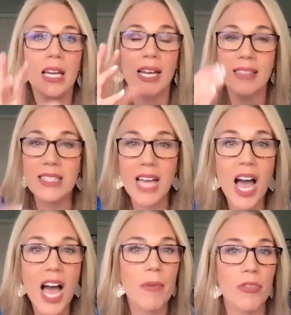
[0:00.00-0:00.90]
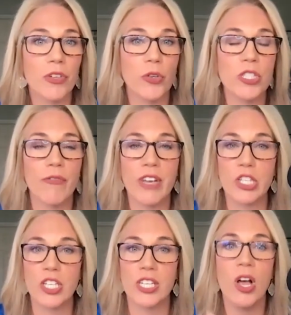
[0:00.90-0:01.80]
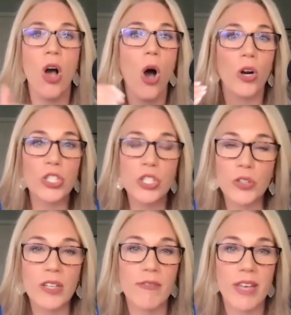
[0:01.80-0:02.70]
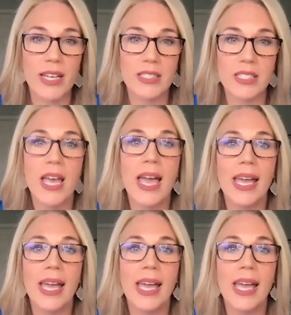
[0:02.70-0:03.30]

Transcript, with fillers: like the time of the crucifixion or certain events,